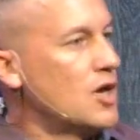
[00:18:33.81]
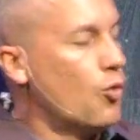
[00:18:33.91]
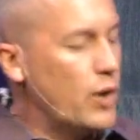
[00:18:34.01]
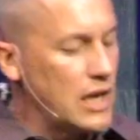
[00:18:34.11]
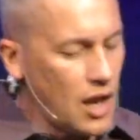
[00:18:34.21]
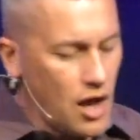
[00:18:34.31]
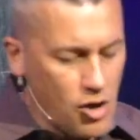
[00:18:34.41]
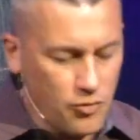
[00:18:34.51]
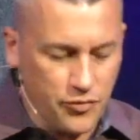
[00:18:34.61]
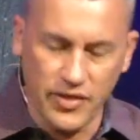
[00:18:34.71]
We
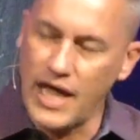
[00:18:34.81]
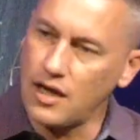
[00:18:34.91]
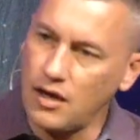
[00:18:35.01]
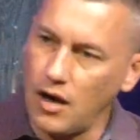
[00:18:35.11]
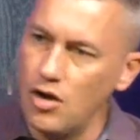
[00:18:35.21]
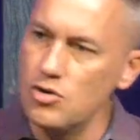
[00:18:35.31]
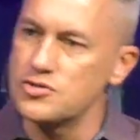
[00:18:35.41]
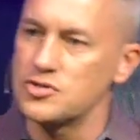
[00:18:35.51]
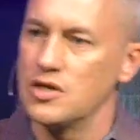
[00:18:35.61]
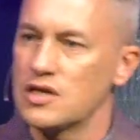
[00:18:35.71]
long for that
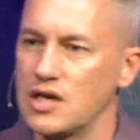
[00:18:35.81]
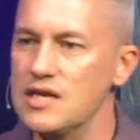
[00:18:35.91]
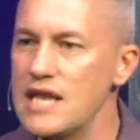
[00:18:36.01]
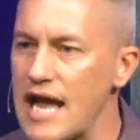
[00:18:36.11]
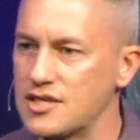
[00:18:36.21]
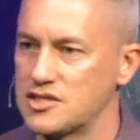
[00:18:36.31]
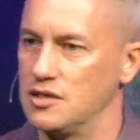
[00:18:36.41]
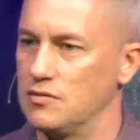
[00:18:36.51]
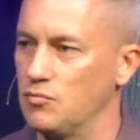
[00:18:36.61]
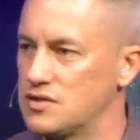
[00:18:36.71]
close
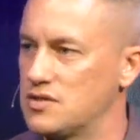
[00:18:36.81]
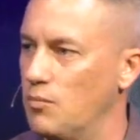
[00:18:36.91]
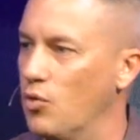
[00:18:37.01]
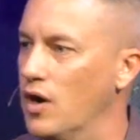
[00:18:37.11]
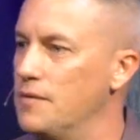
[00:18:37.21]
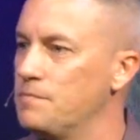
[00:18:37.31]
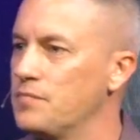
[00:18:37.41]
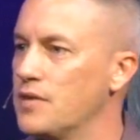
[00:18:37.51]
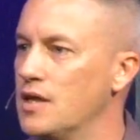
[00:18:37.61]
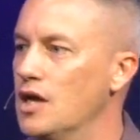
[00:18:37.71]
connection with someone,
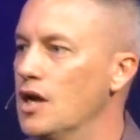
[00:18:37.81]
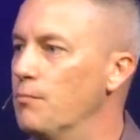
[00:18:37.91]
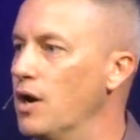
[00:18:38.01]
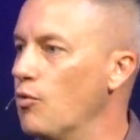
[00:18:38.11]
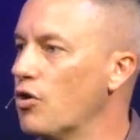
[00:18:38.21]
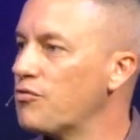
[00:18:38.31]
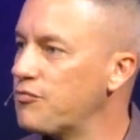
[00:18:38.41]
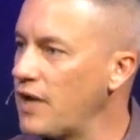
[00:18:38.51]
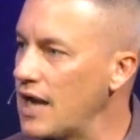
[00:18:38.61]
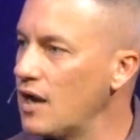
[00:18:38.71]
but we're
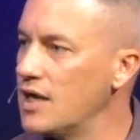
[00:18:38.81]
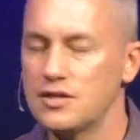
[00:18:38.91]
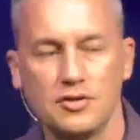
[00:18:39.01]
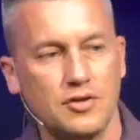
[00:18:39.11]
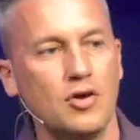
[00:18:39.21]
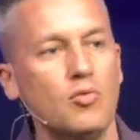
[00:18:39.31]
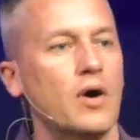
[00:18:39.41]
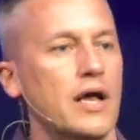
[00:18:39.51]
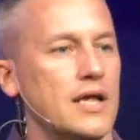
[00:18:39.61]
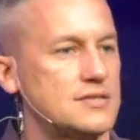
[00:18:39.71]
failing to do
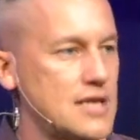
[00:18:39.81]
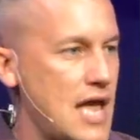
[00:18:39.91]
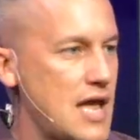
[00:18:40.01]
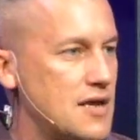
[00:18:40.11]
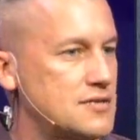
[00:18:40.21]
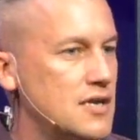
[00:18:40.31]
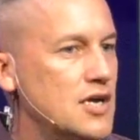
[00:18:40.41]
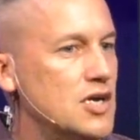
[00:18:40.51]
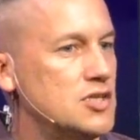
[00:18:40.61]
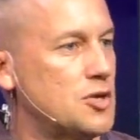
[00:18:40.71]
what it takes
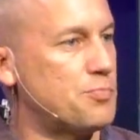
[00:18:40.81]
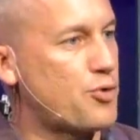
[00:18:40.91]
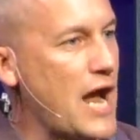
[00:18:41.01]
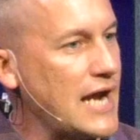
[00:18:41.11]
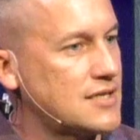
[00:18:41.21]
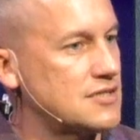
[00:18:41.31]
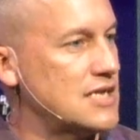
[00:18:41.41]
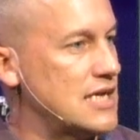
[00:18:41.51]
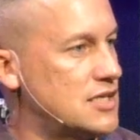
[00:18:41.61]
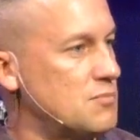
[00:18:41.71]
to practice
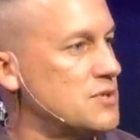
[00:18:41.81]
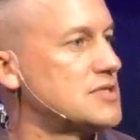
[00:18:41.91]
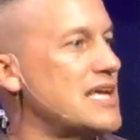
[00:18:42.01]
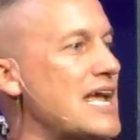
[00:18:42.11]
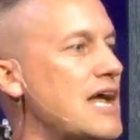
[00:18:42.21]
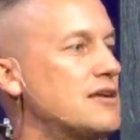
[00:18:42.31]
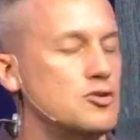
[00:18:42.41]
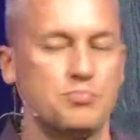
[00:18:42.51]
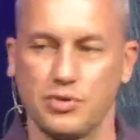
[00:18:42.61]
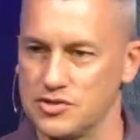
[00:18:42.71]
intimacy and
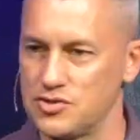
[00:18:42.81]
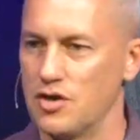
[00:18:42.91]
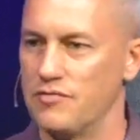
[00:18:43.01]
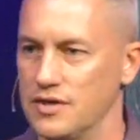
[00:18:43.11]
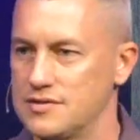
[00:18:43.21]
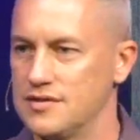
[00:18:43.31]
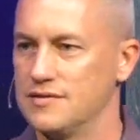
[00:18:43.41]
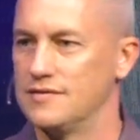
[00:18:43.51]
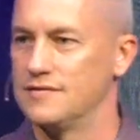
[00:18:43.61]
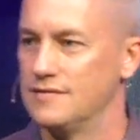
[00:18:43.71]
to preserve it,
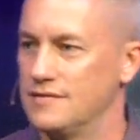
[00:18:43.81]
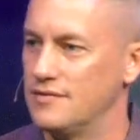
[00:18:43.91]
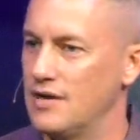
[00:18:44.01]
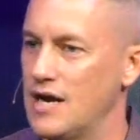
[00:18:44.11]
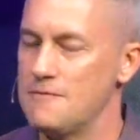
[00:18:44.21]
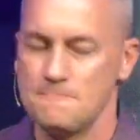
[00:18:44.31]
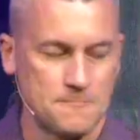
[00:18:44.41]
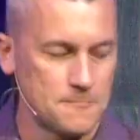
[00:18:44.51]
right?